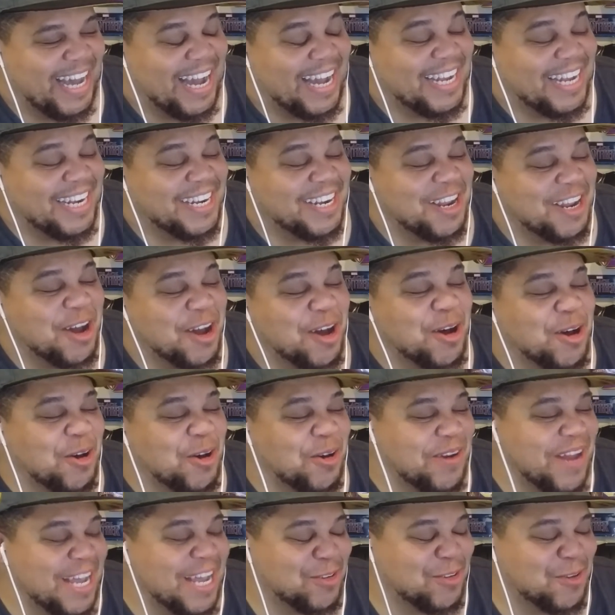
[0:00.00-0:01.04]
I know.
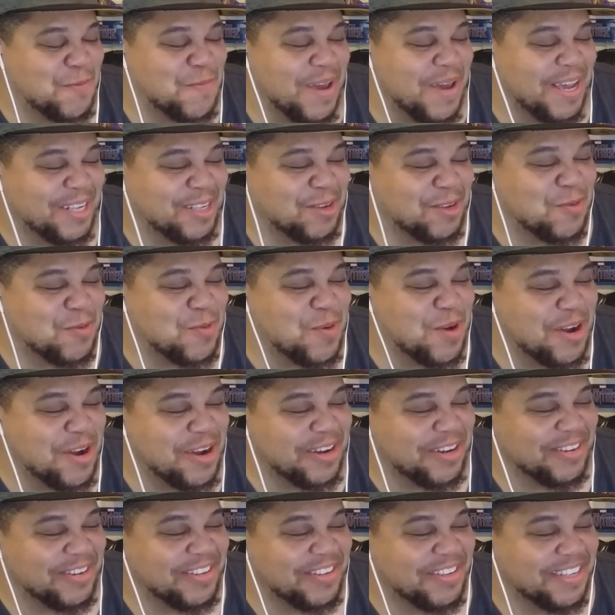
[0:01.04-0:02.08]
That's what makes it
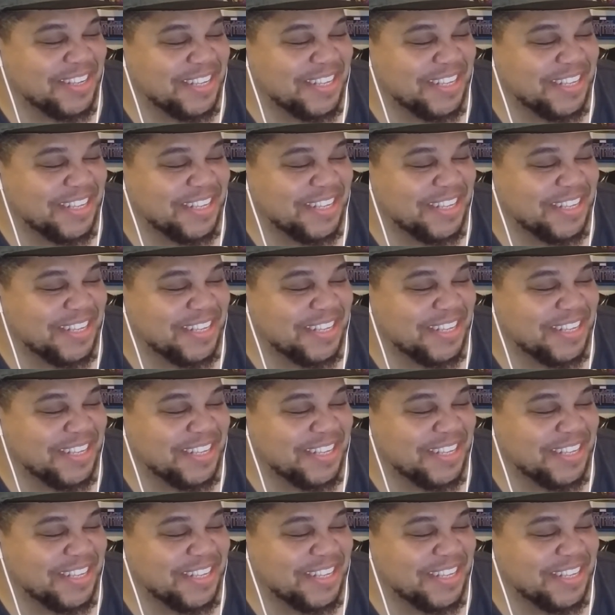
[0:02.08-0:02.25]
worse.